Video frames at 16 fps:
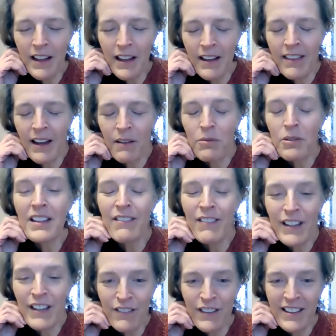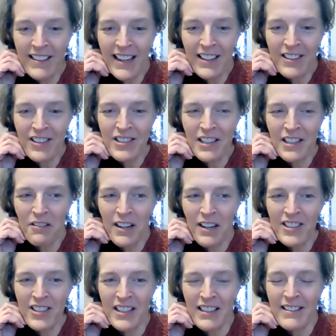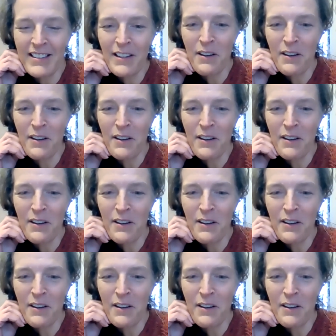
that we're leaving for the next generation.